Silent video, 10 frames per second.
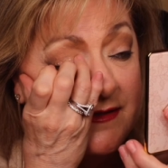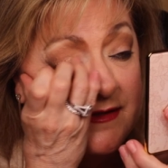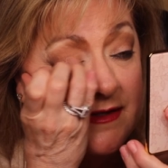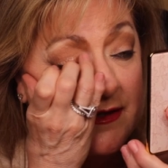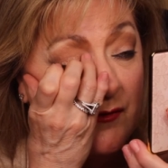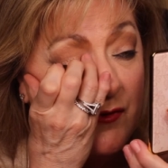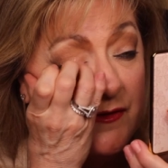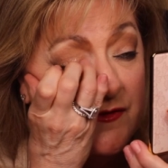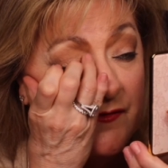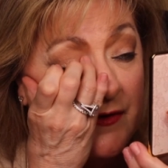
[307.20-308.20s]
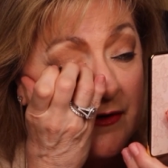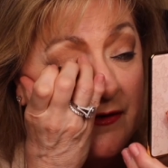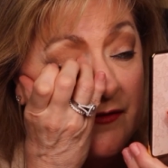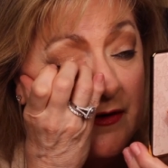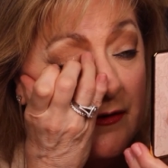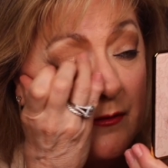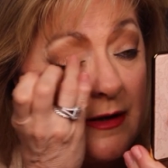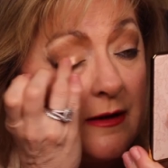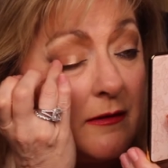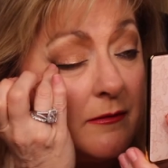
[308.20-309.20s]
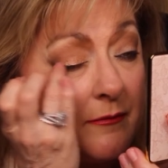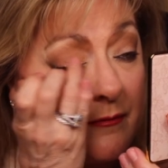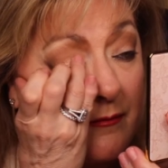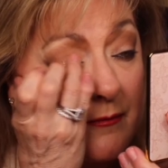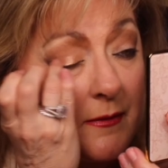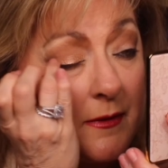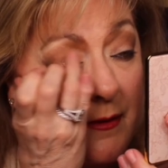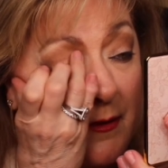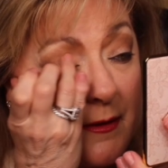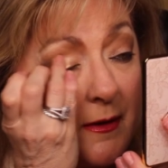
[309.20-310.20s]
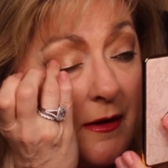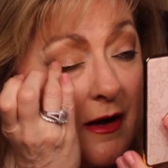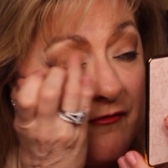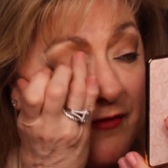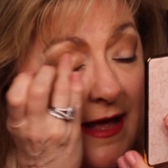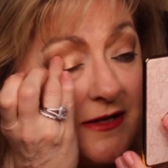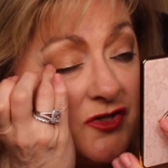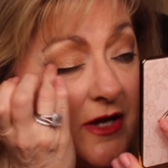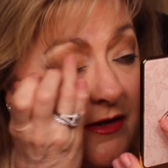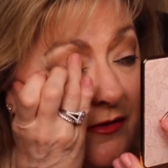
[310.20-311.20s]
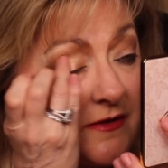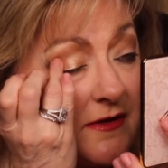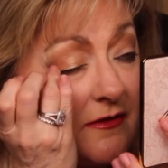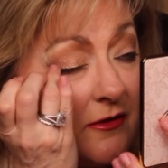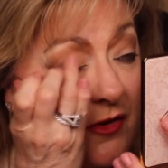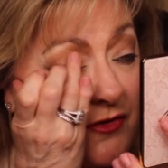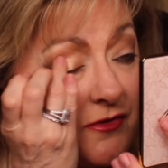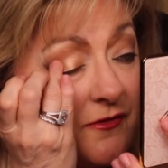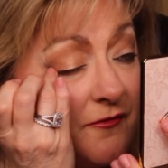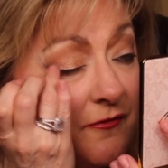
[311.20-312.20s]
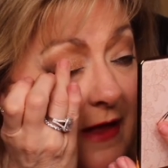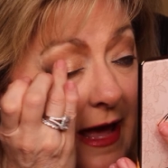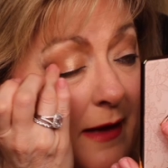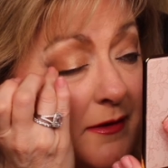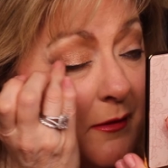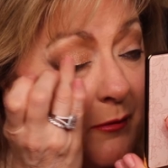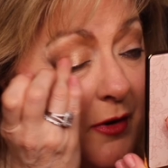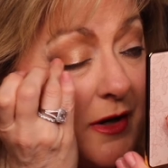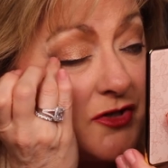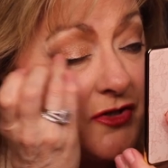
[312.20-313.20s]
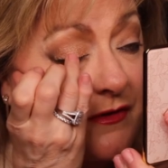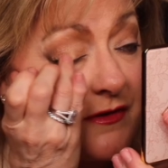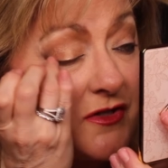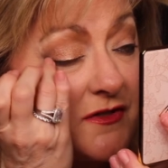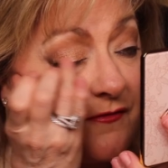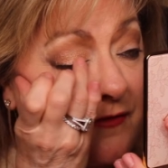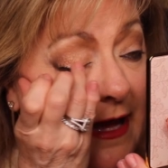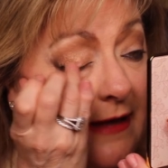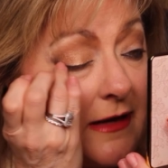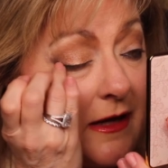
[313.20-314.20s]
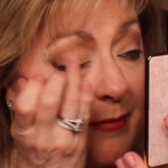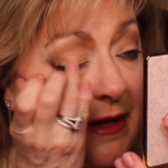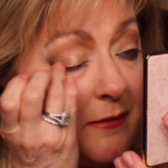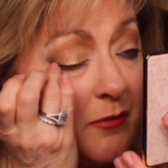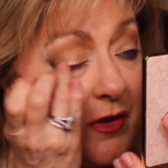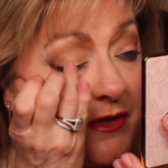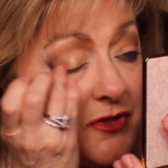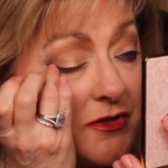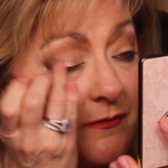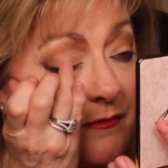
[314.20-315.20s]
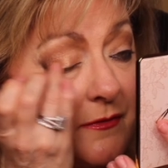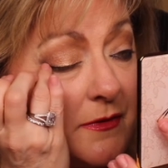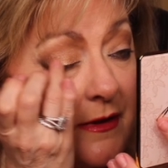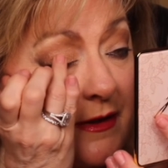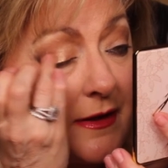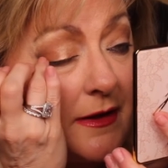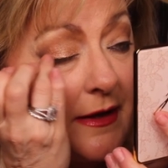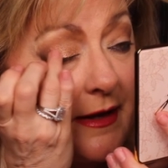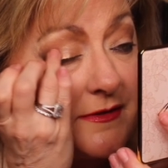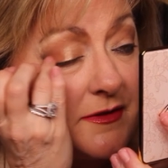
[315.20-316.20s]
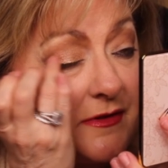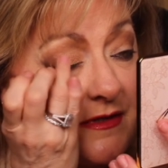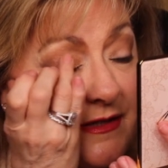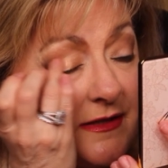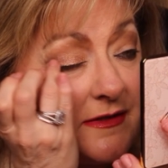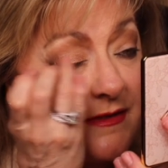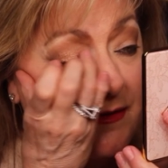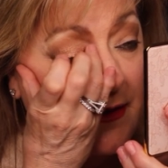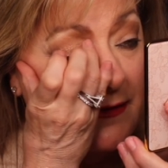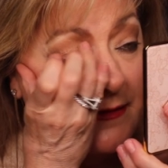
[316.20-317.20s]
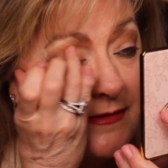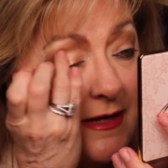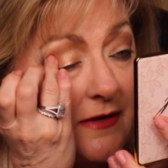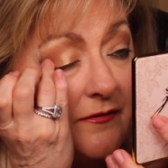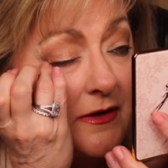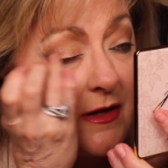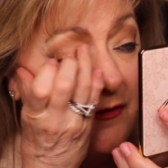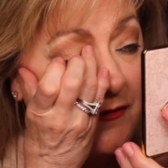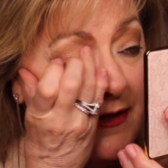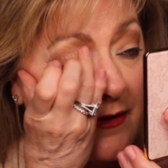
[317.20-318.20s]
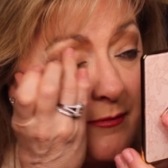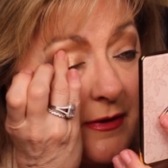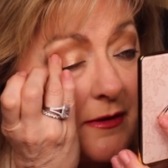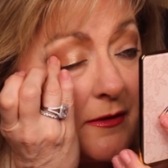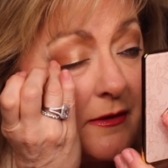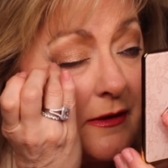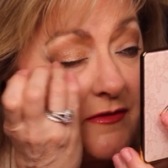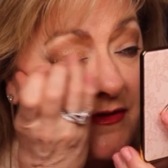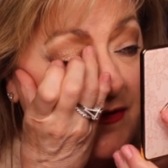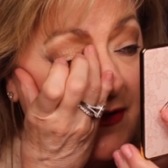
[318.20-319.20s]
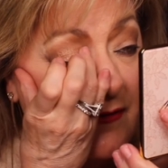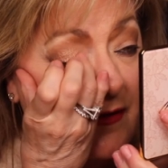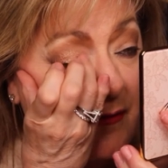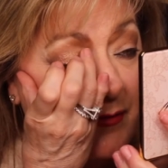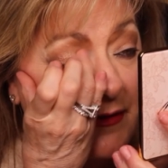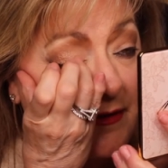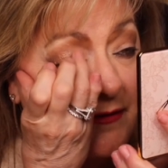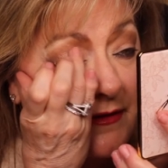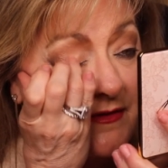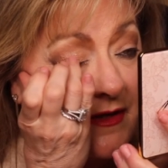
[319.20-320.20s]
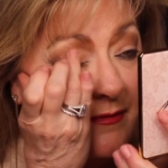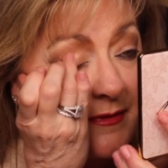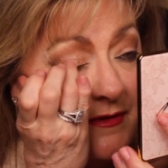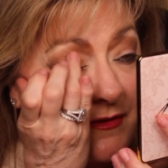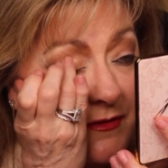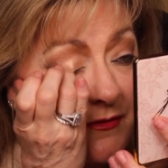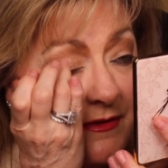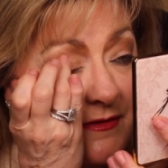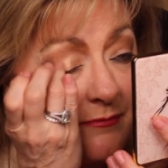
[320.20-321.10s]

skin works very, very well. A flat shader is a larger flat brush. It's just flat like a paintbrush. And so it tends to lay this kind of a color down better. And I'm just now going to blend this up into the crease